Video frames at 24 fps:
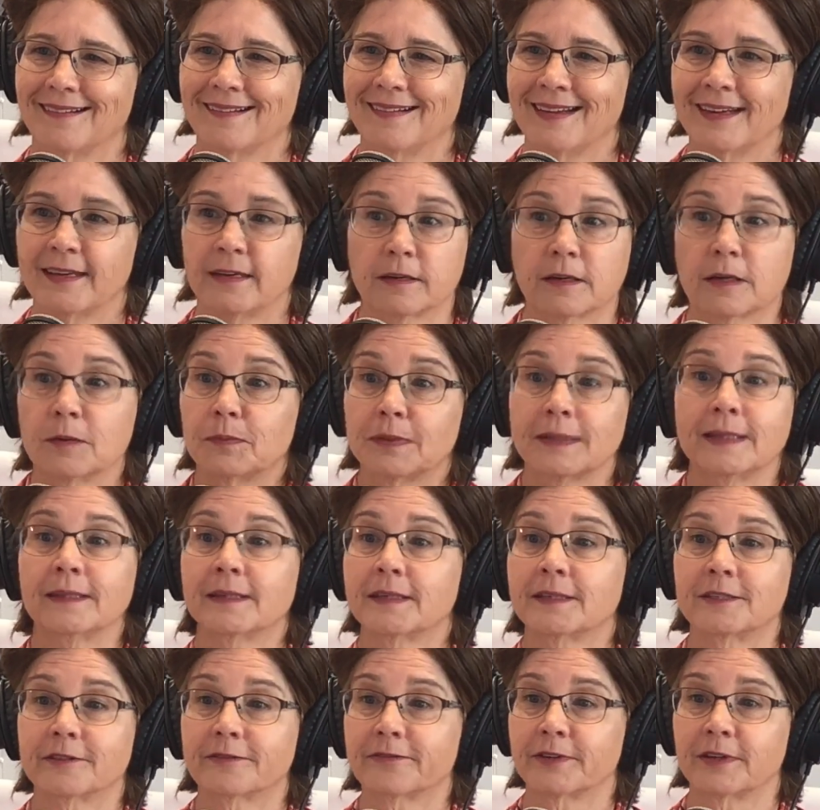in a
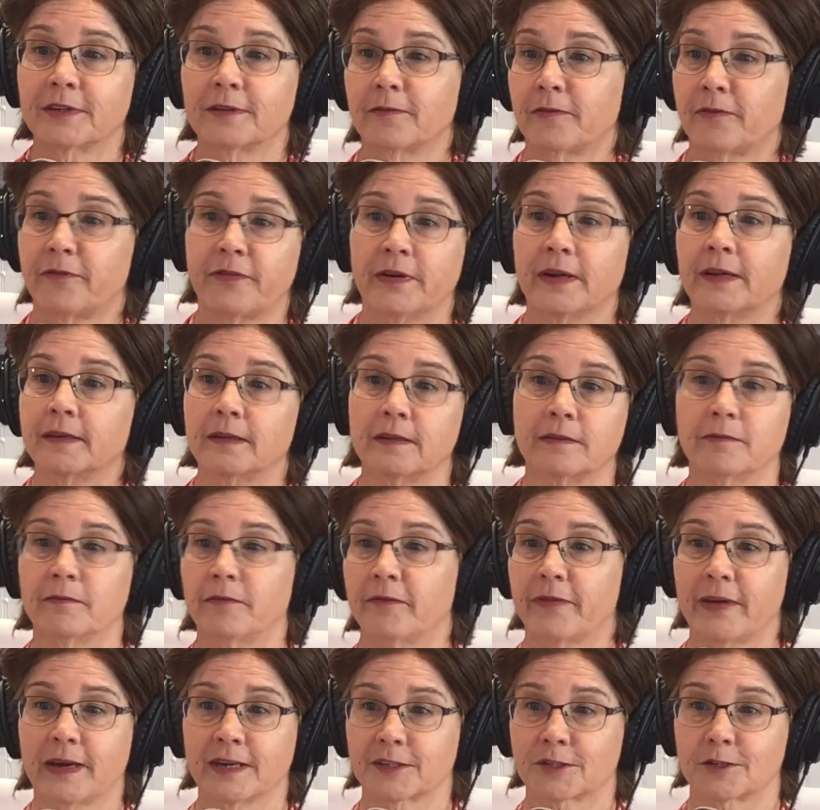completely different, fun and
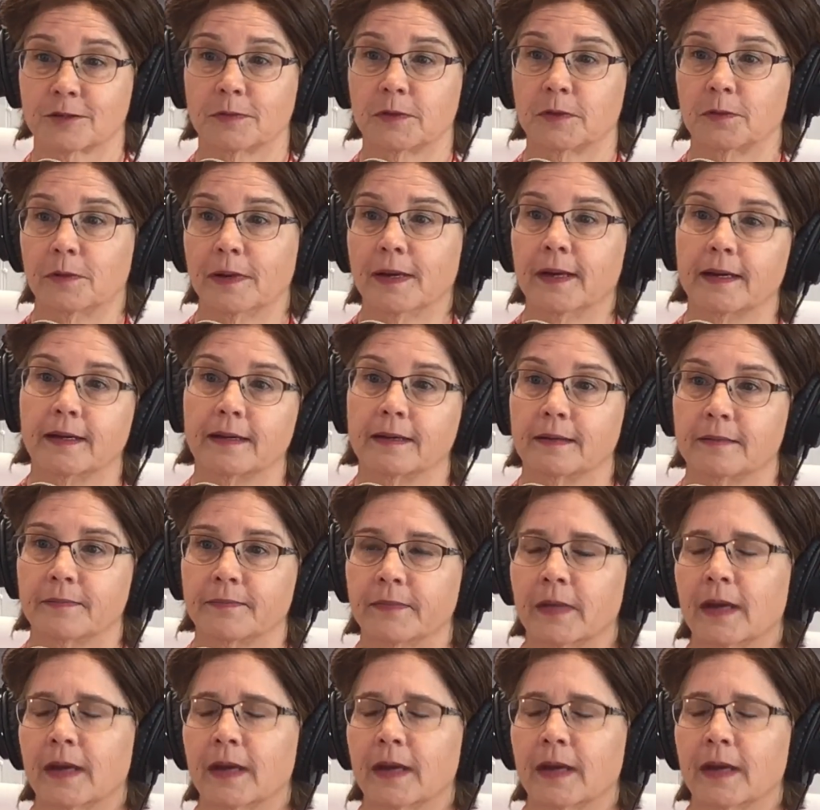fashionable way.